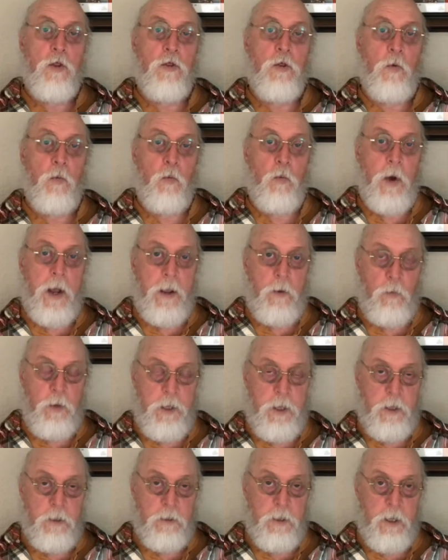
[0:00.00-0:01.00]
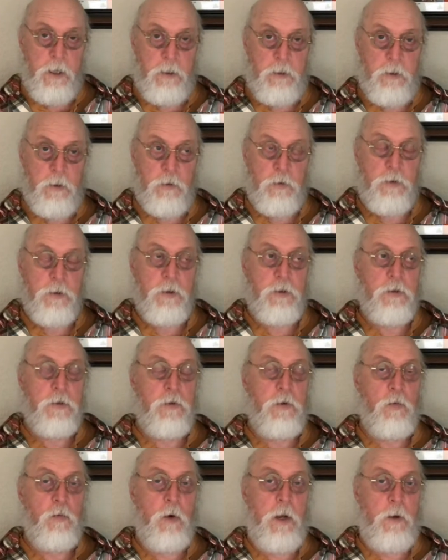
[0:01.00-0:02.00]
The way we get diagnosis,
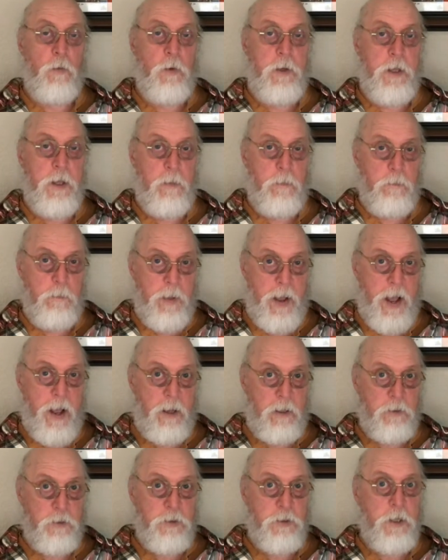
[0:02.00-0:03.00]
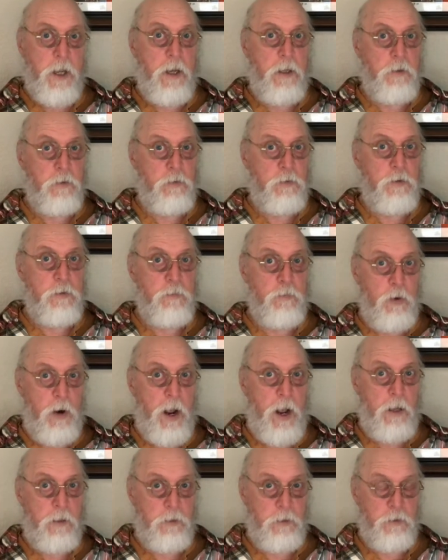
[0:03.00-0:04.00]
the way we get back standards of
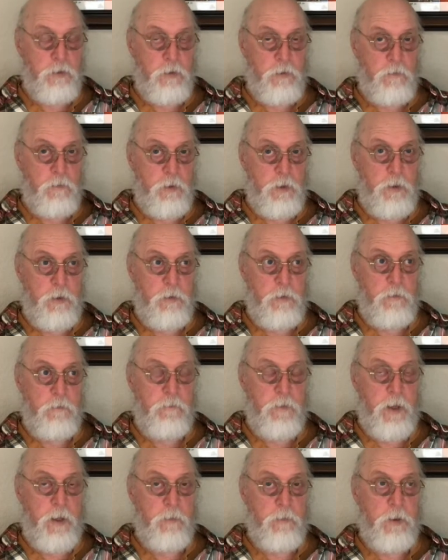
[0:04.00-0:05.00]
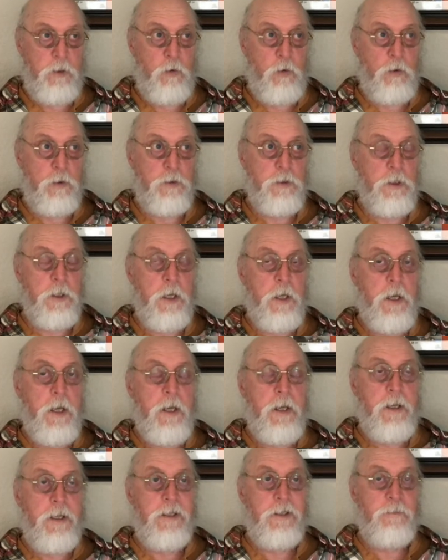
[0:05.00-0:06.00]
practice over here in the family courts
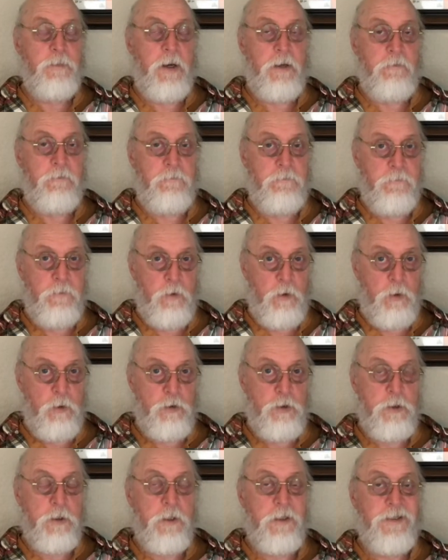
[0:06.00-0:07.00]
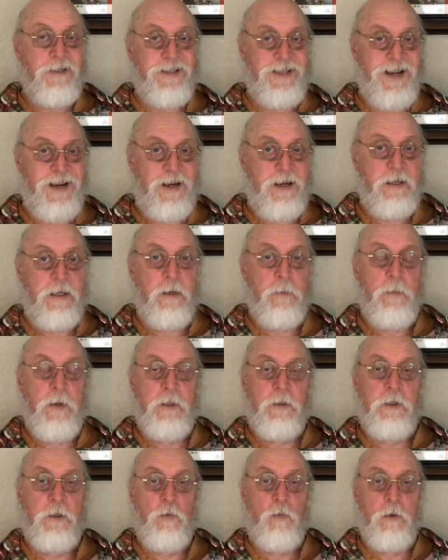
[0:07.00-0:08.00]
is by first
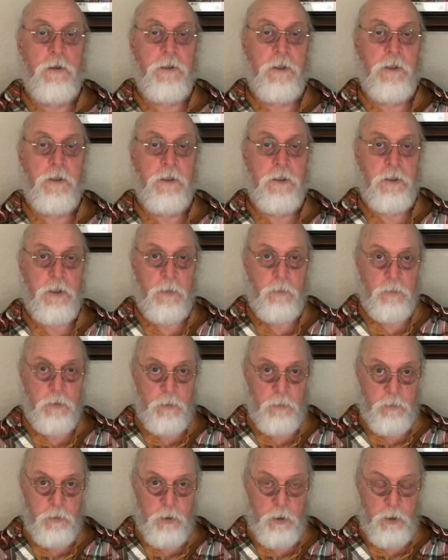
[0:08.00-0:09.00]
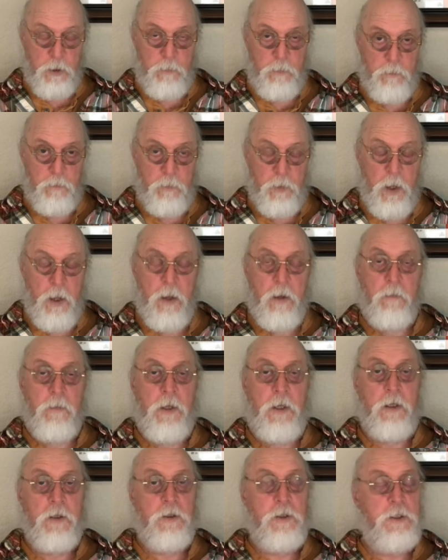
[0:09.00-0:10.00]
documenting what the symptoms are.
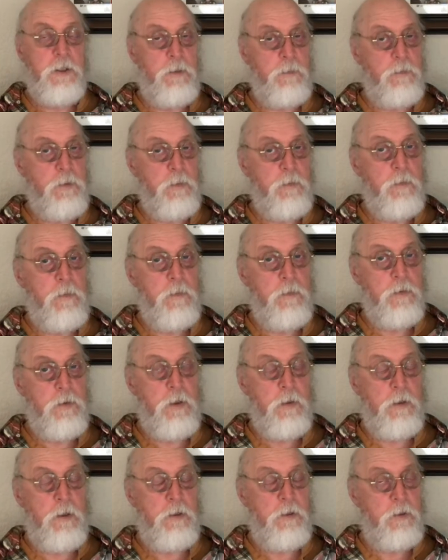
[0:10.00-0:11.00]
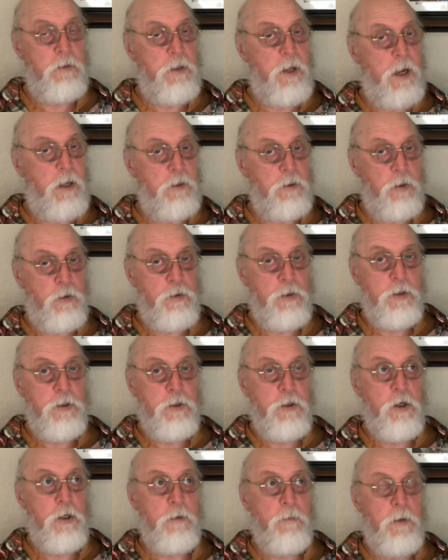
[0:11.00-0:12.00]
Because the diagnosis
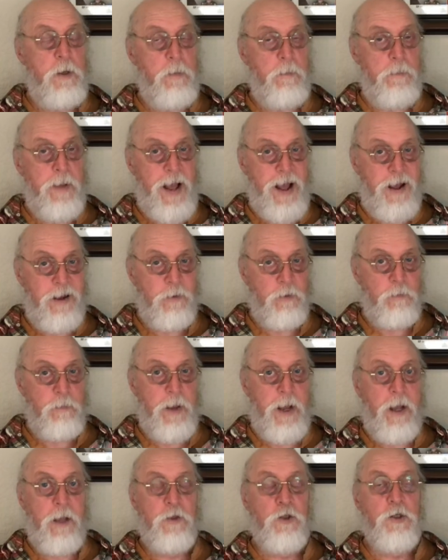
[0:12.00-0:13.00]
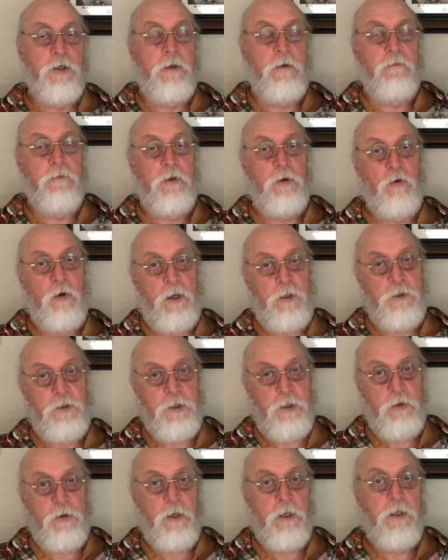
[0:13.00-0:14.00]
is going to be a pattern match of the
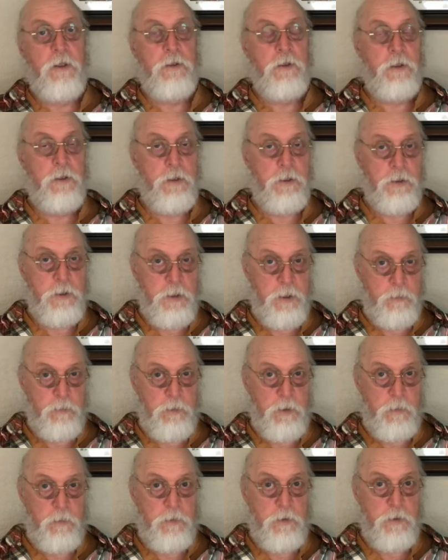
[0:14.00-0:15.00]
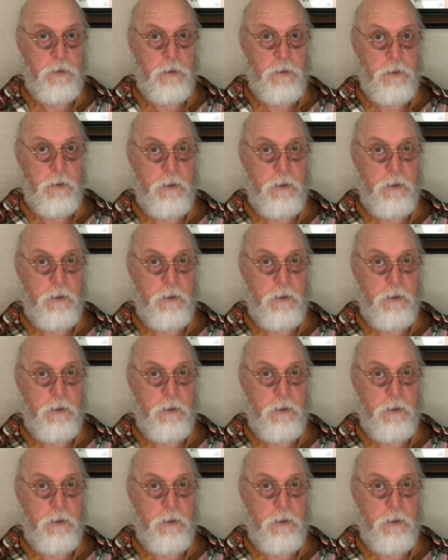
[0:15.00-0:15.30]
criteria to the symptoms.